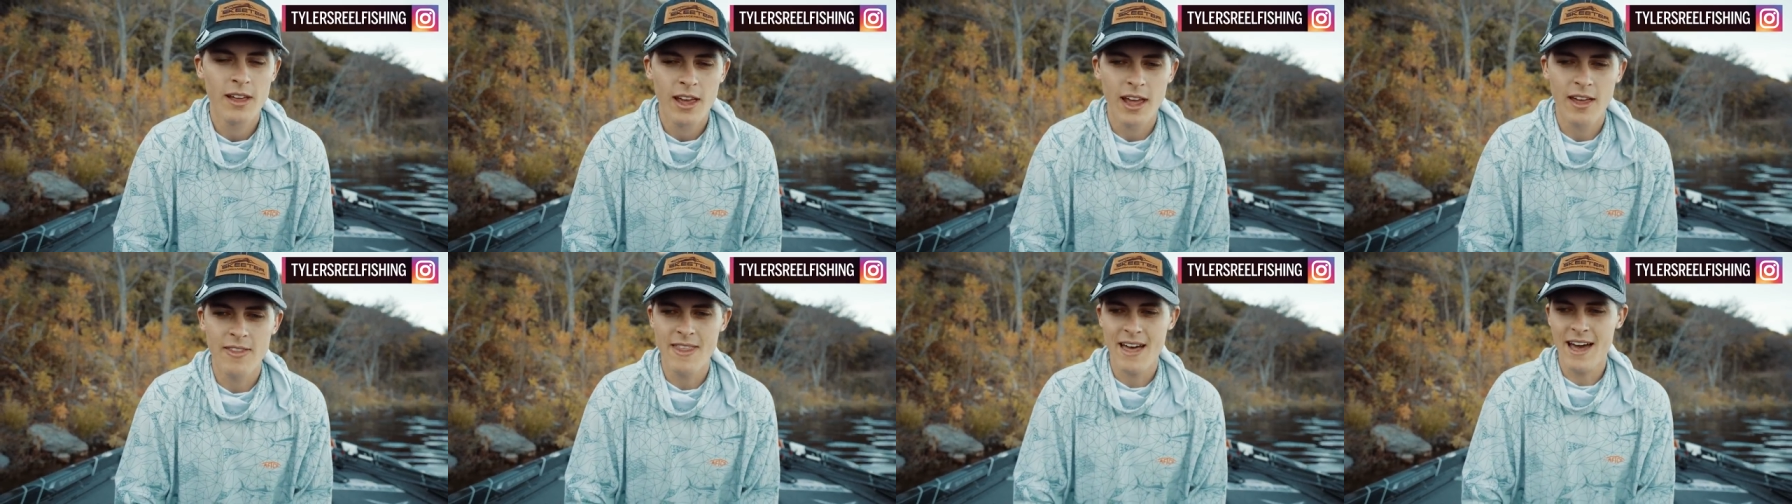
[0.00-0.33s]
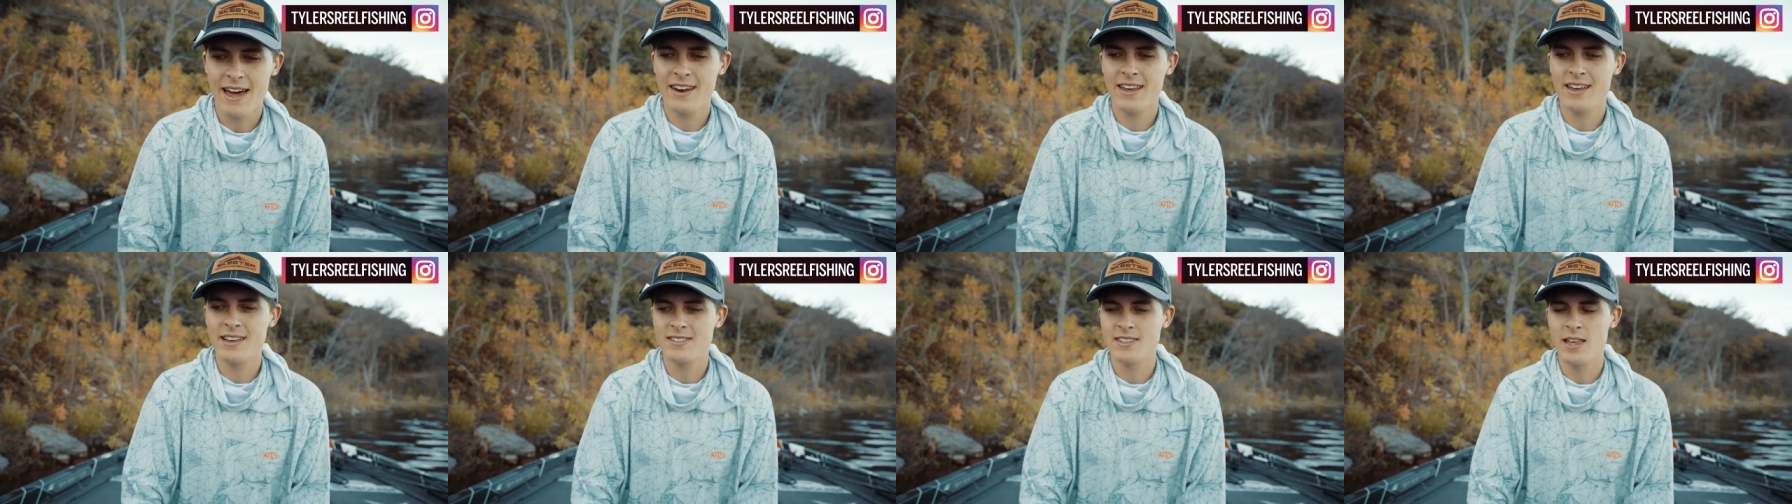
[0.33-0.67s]
And
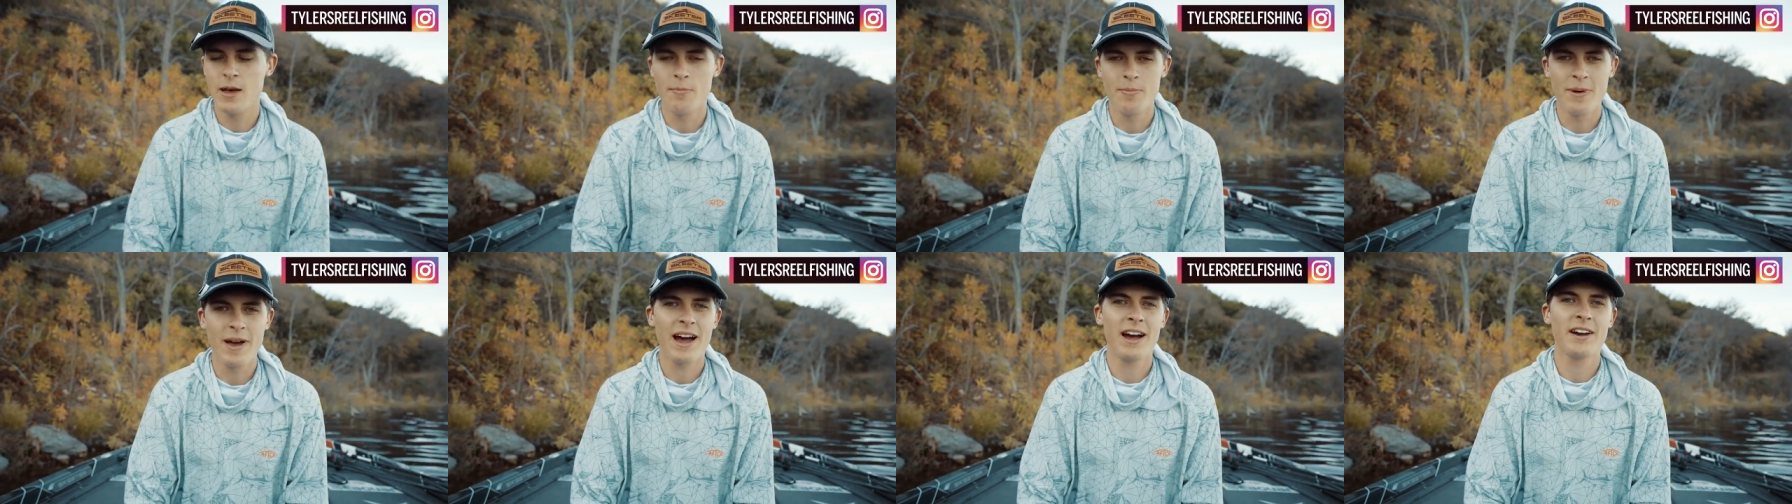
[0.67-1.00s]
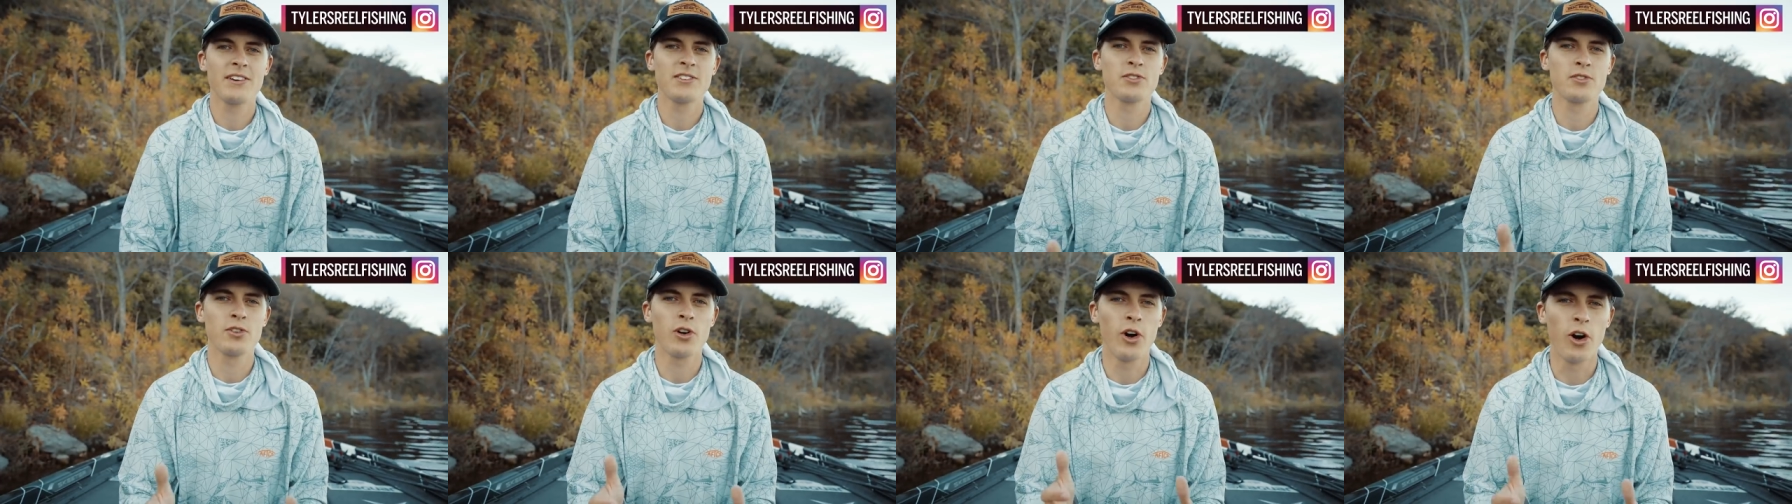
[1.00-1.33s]
that is that
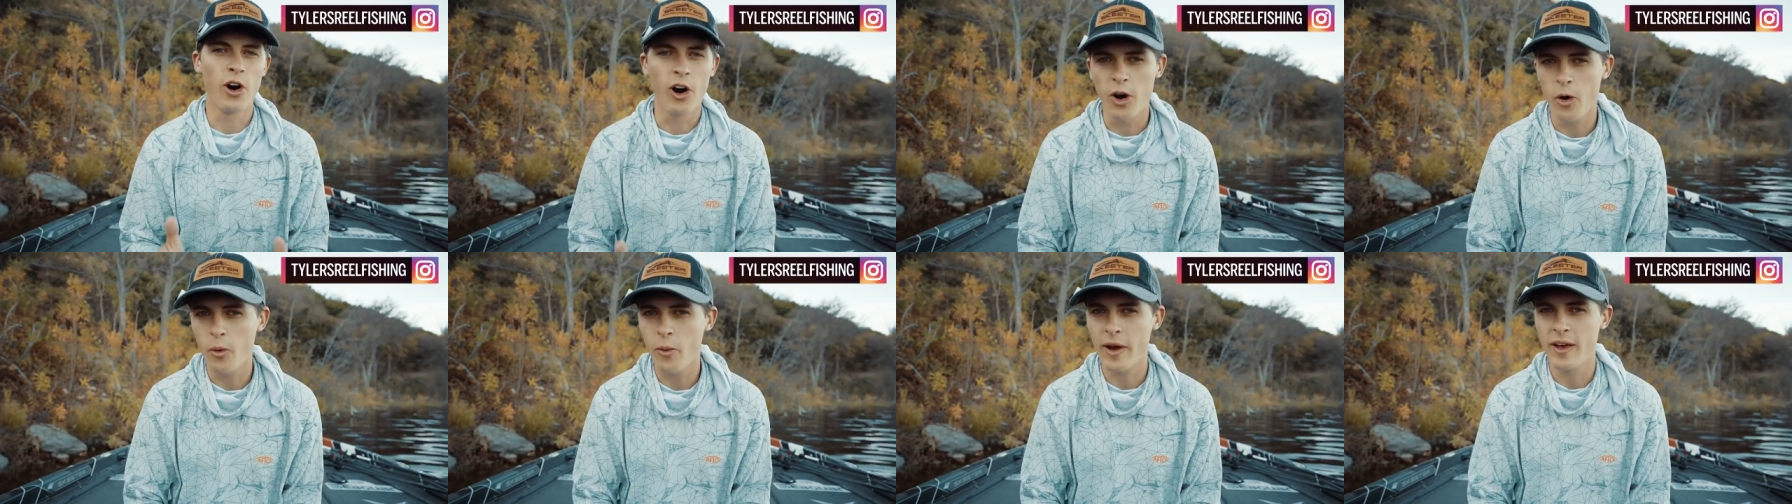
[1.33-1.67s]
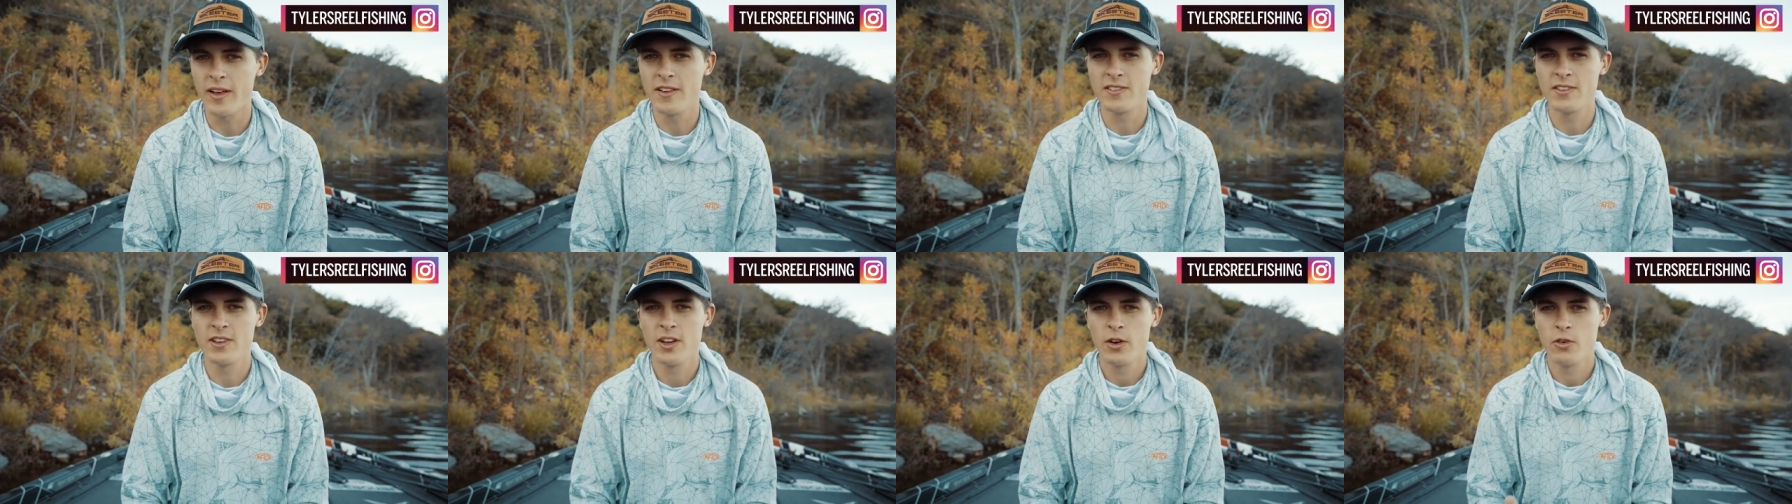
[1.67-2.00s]
bass are
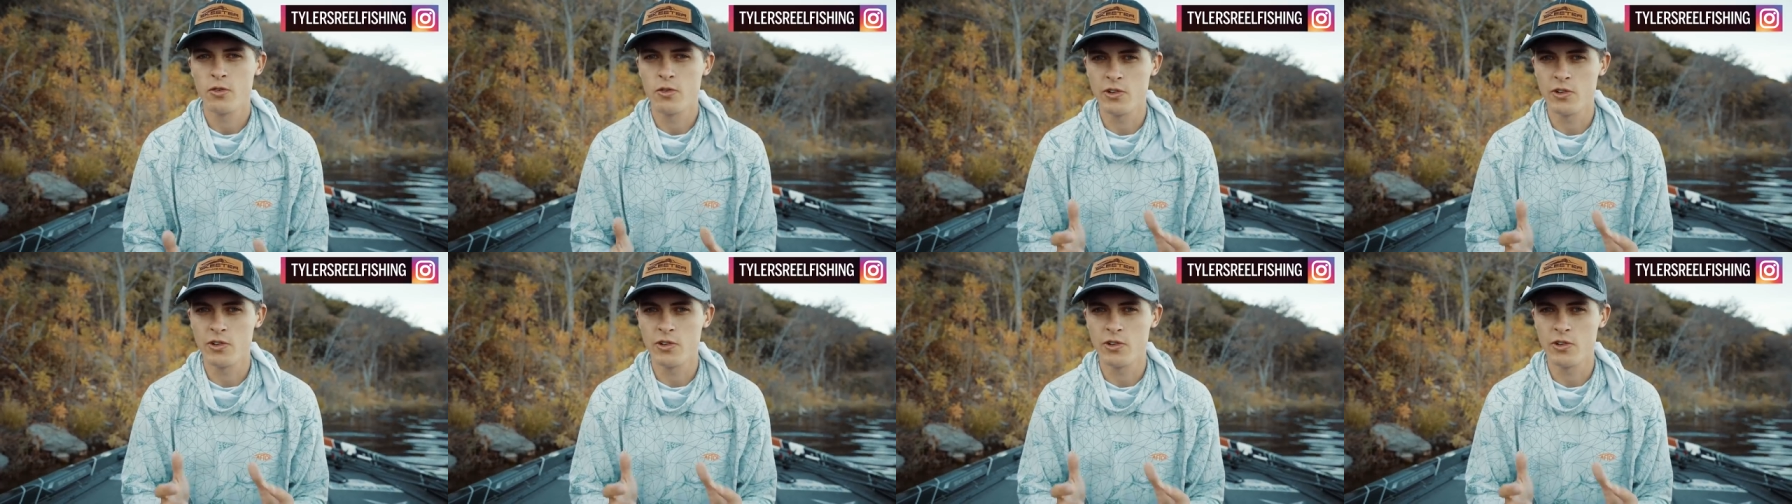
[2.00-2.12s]
always